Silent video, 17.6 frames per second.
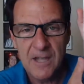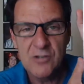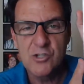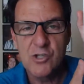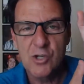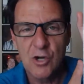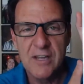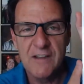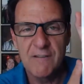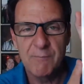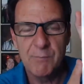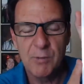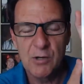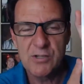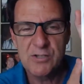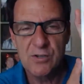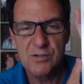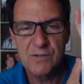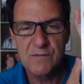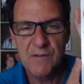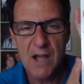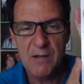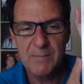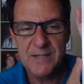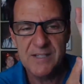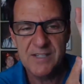A Journey of Personal
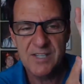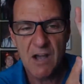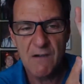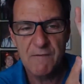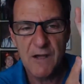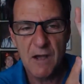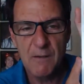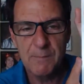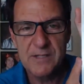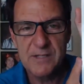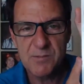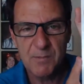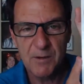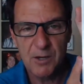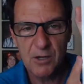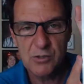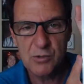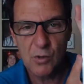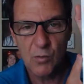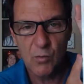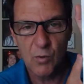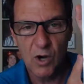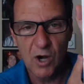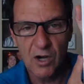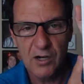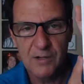Development, Self Help, and Spiritual
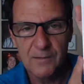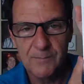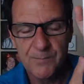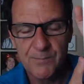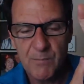Work.